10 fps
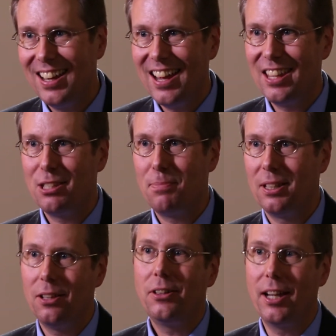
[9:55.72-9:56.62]
has
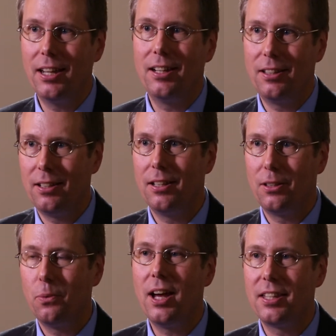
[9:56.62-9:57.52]
been located in
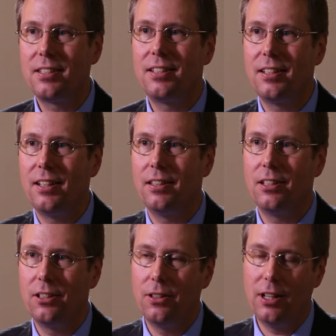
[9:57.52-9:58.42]
the West, in
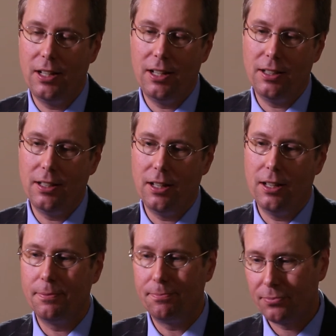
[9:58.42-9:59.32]

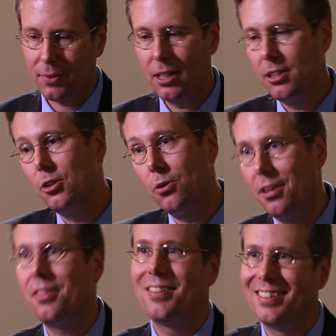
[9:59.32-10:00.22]
the in the
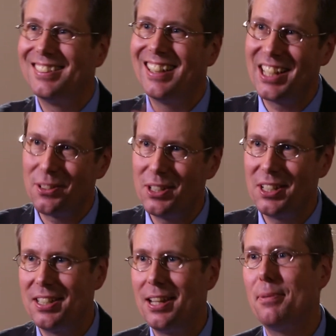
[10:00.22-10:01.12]
north, I guess we
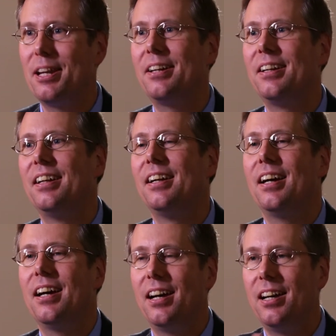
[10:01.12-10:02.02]
should say better,
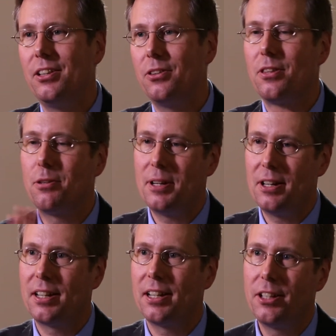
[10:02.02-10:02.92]
in North
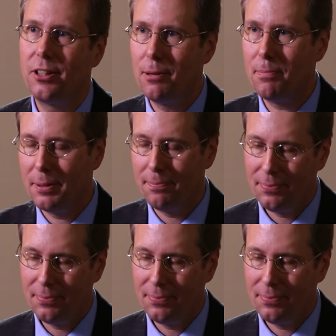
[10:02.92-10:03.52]
America, Europe.